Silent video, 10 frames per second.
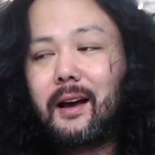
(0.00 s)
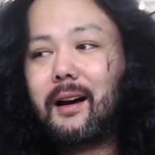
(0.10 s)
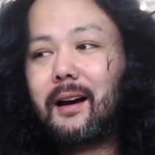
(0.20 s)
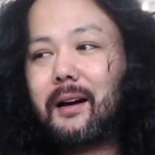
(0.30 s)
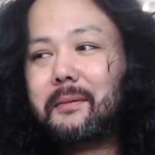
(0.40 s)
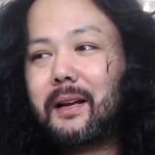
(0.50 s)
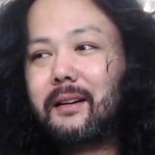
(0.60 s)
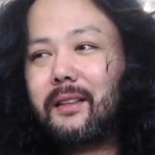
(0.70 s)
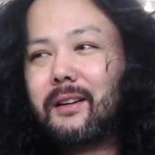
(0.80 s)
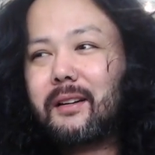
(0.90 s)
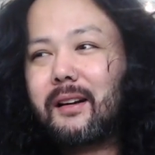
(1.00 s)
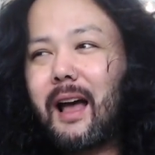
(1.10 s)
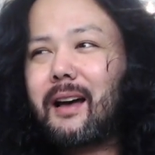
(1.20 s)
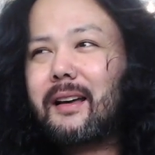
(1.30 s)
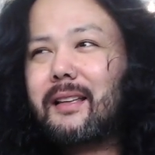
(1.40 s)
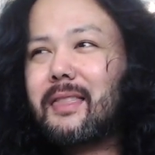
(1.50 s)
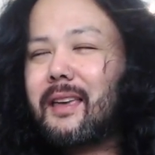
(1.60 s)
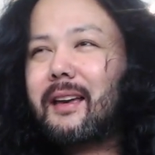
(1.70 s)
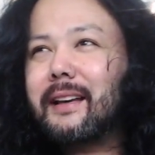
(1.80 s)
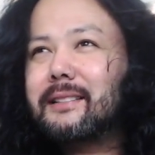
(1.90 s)
Another
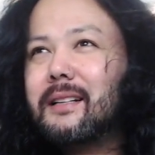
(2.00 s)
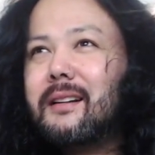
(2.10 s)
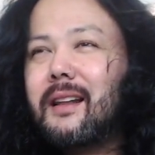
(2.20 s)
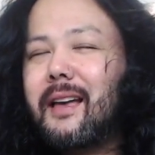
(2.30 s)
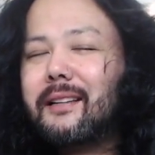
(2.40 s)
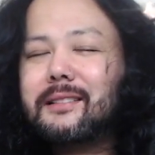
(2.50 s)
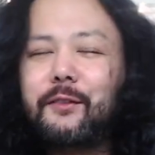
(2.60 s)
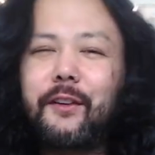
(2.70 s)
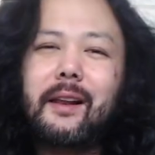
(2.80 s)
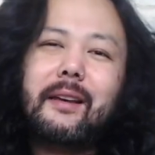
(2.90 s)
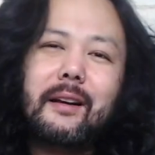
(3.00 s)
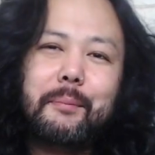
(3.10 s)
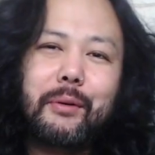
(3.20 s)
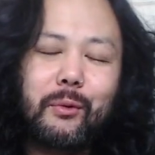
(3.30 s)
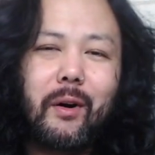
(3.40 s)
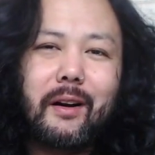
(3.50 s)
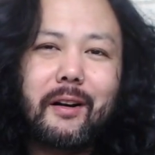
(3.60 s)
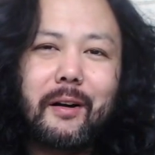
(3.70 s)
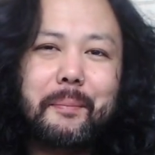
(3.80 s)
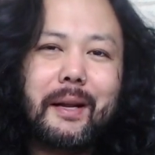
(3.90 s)
thing I didn't like is filling it up with
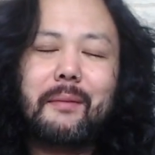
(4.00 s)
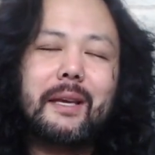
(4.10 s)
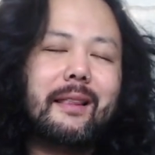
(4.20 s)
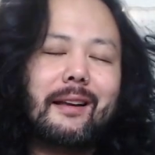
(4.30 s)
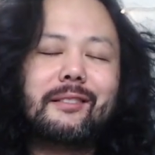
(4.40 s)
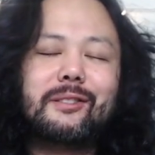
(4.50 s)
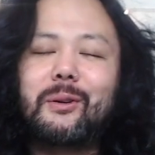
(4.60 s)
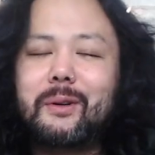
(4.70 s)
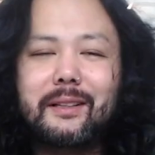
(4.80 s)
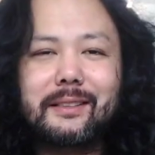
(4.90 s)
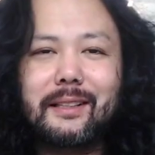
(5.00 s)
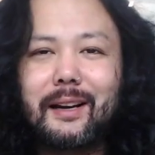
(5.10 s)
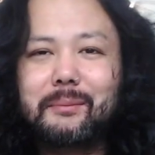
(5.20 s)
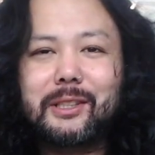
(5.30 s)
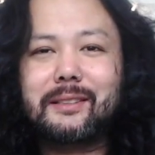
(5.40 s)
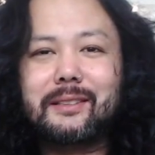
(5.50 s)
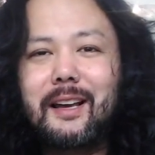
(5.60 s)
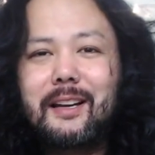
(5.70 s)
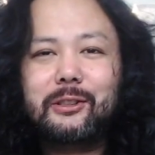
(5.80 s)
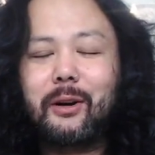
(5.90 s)
water, but I mean, that is so easy. I'm just
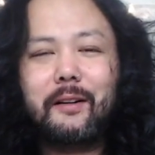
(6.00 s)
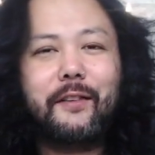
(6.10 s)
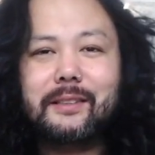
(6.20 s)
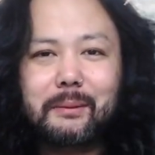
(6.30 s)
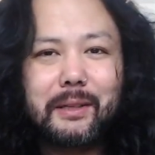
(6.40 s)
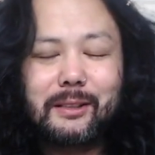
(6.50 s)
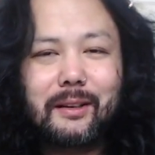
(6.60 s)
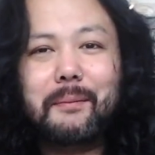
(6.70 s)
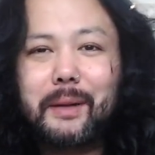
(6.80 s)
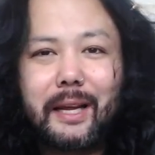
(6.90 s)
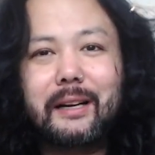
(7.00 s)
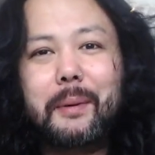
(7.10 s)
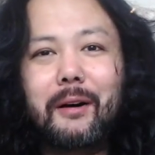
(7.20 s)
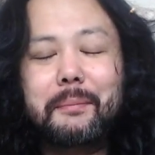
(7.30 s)
trying to find something to complain about.